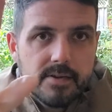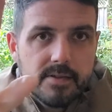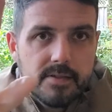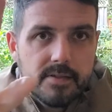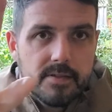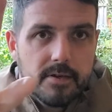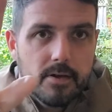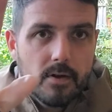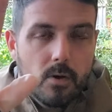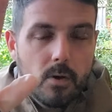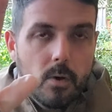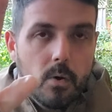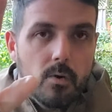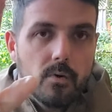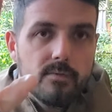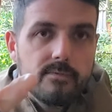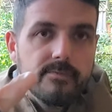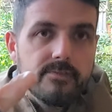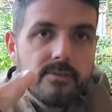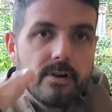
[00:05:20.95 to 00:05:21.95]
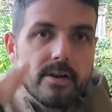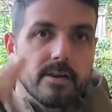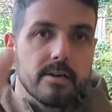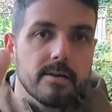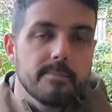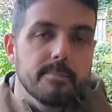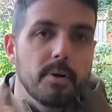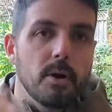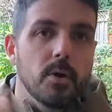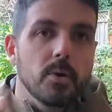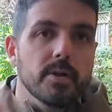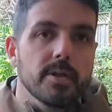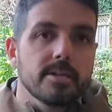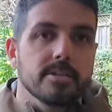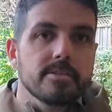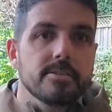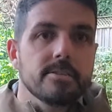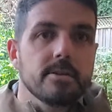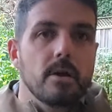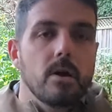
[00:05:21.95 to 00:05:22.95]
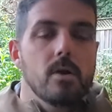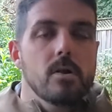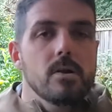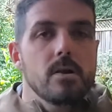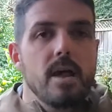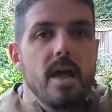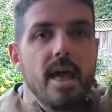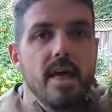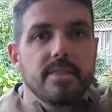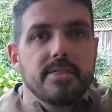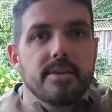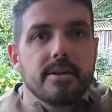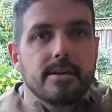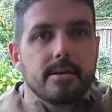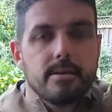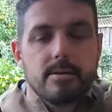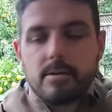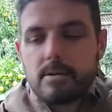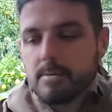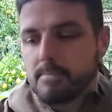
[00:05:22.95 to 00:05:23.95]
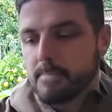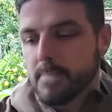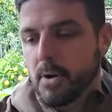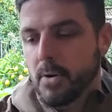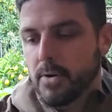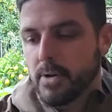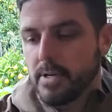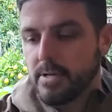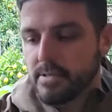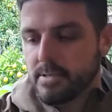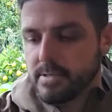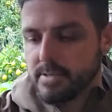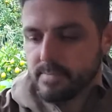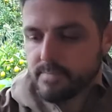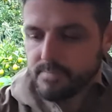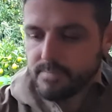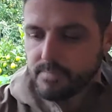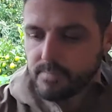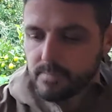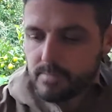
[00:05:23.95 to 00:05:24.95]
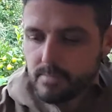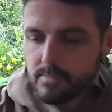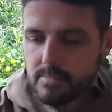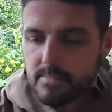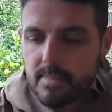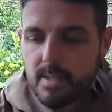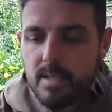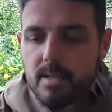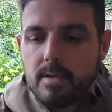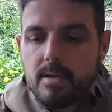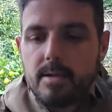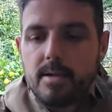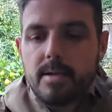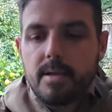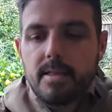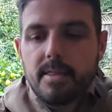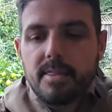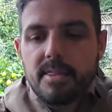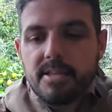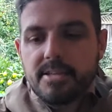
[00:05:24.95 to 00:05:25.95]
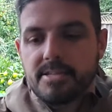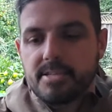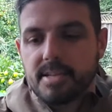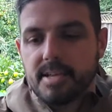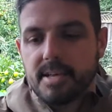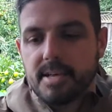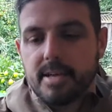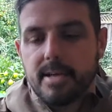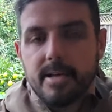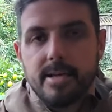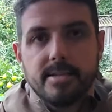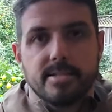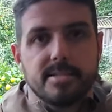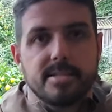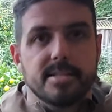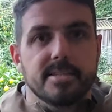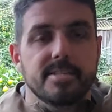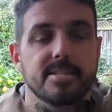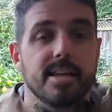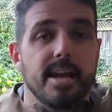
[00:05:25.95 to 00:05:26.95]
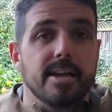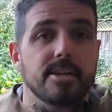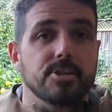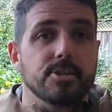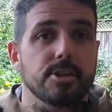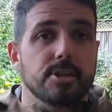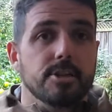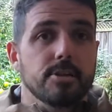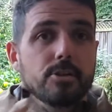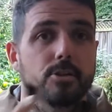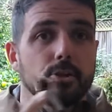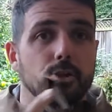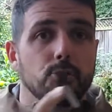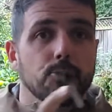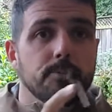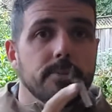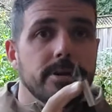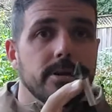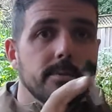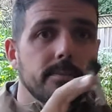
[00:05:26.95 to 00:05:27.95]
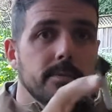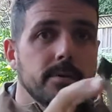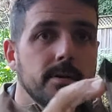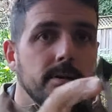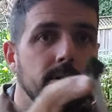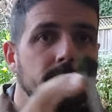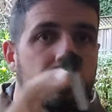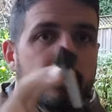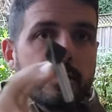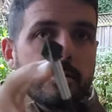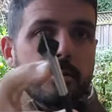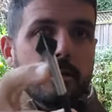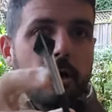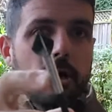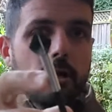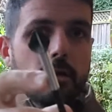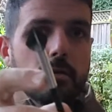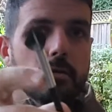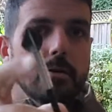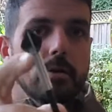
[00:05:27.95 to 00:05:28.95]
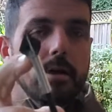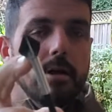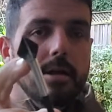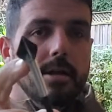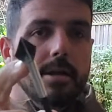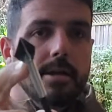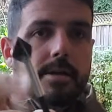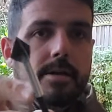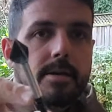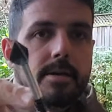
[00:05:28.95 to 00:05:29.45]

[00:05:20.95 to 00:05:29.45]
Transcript: The whole front components are Ethic components. This is actually an aluminum collar on it.